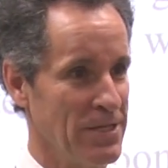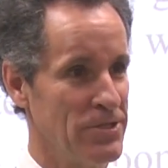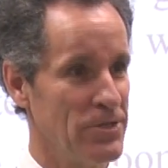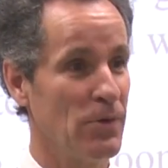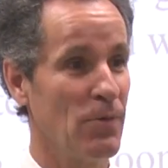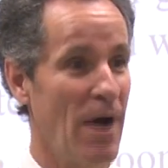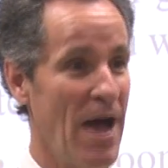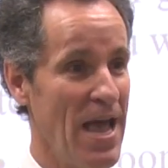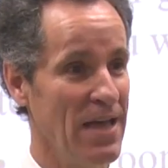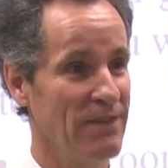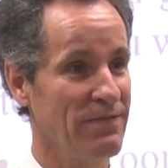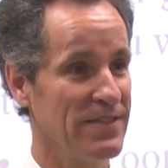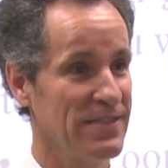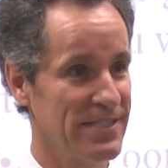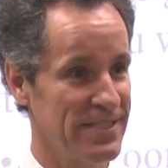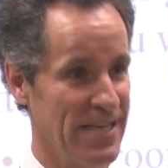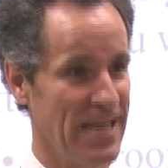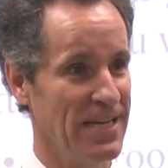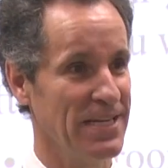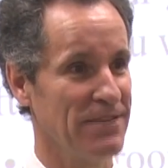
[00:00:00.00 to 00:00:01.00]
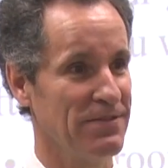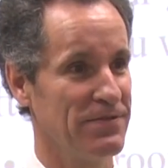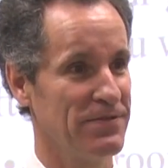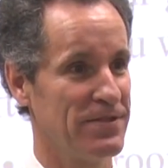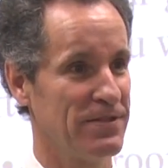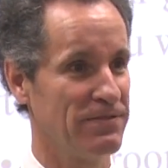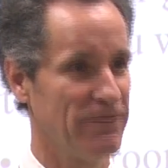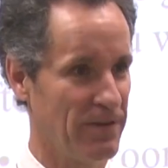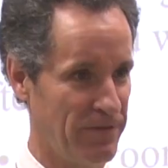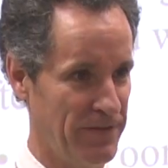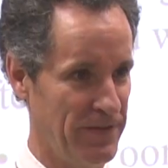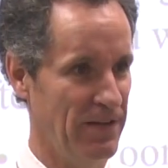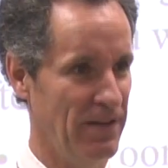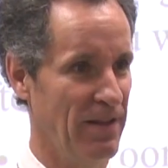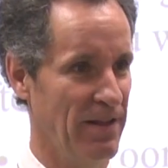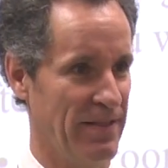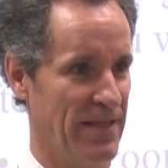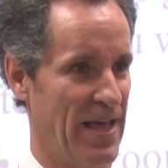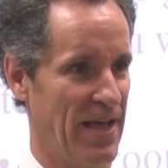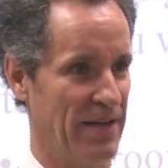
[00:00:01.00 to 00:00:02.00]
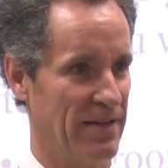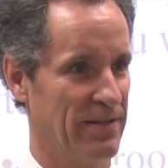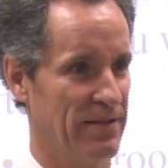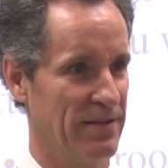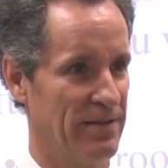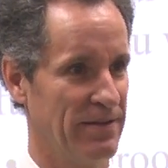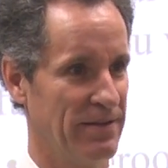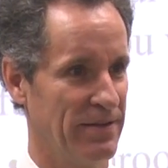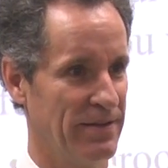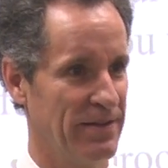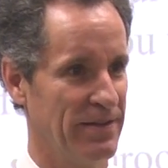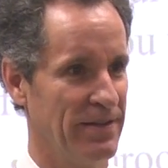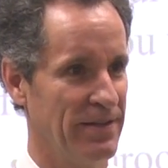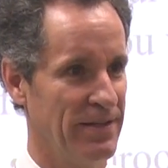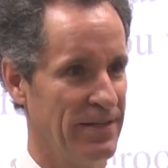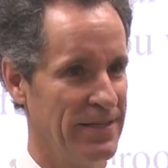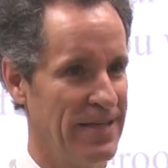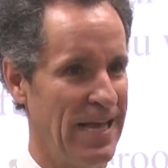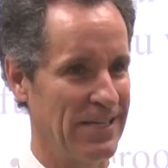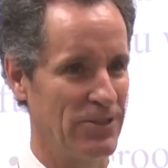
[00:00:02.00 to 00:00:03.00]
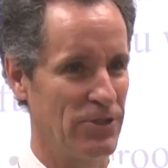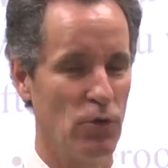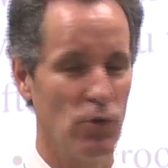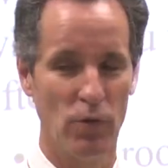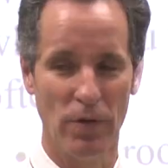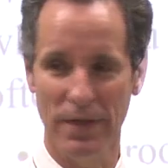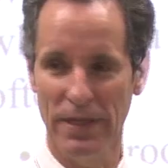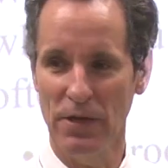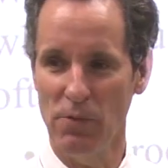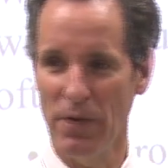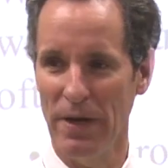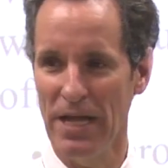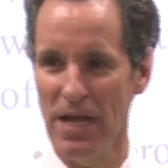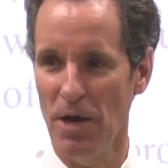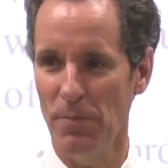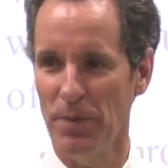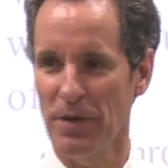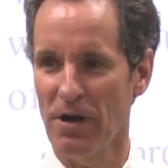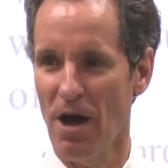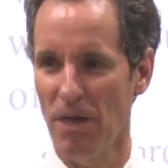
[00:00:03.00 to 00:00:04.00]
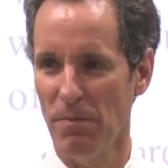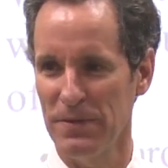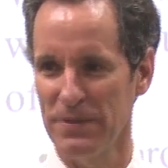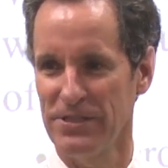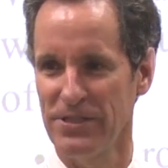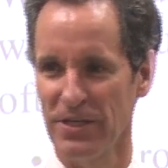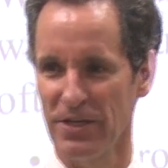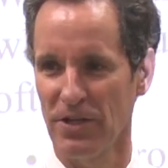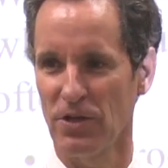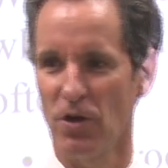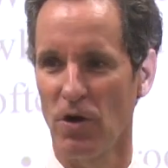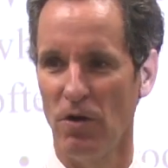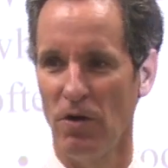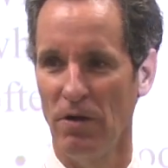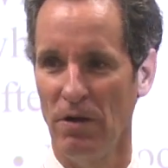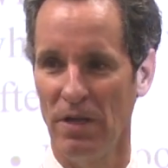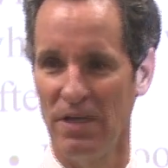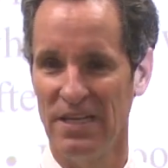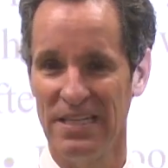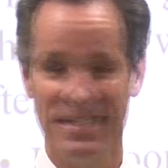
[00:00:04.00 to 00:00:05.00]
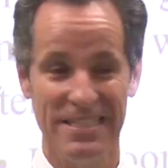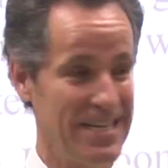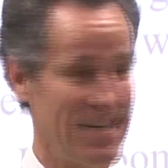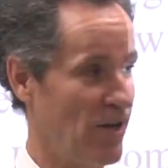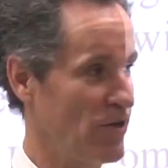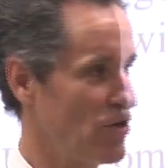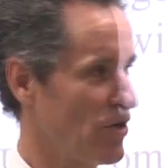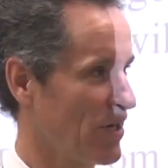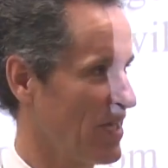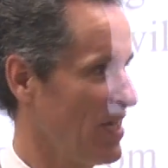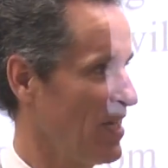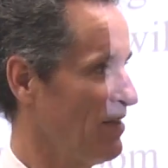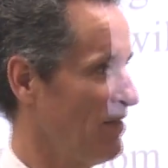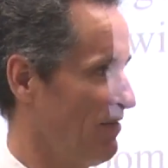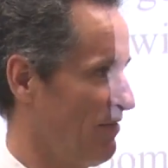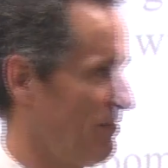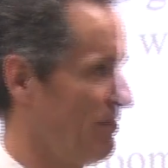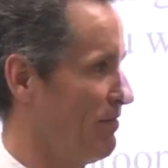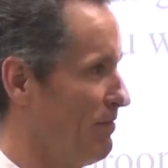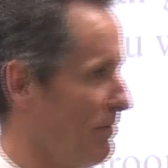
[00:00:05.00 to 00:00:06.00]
do I have incentive to fulfill them? Yes. You really want help accomplishing a goal? Tell your kids.